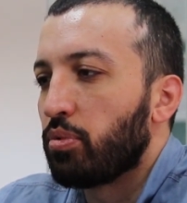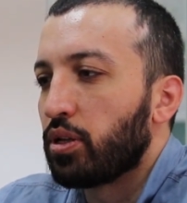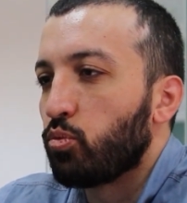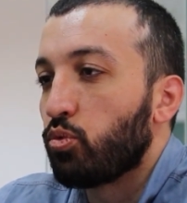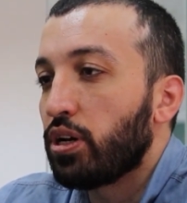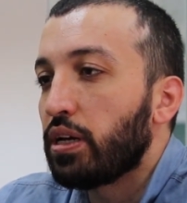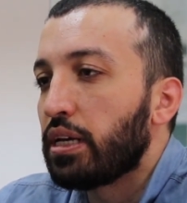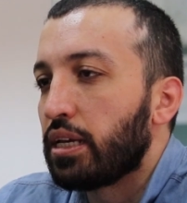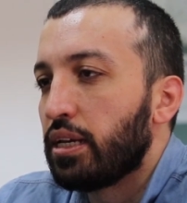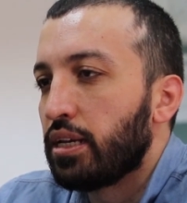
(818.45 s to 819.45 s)
but where
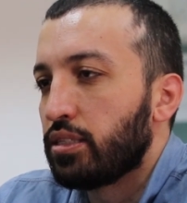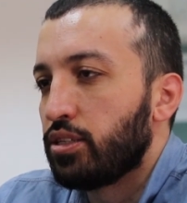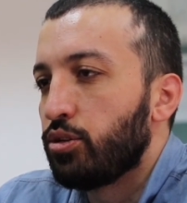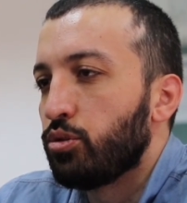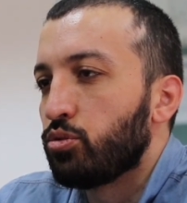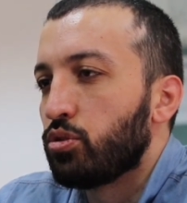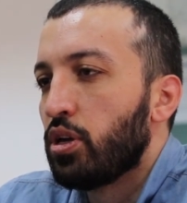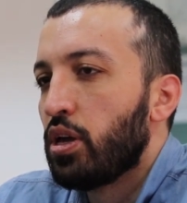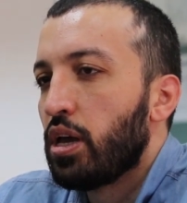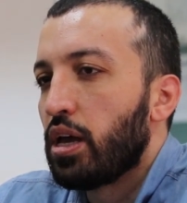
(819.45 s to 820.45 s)
it is used
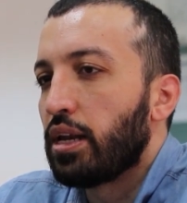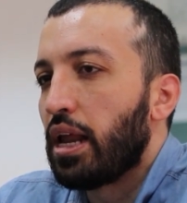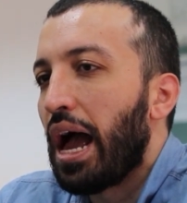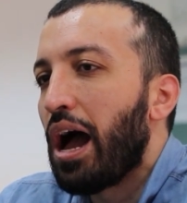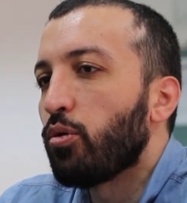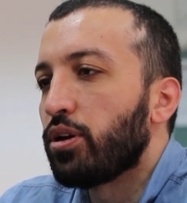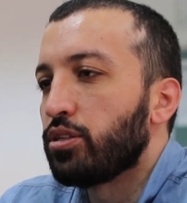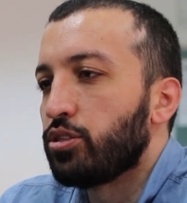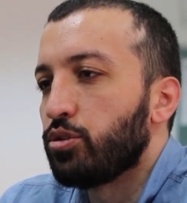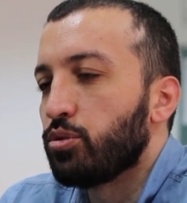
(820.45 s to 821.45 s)
and how it
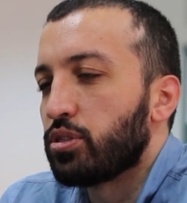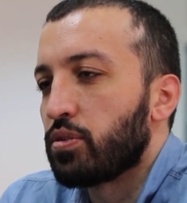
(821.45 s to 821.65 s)
is used.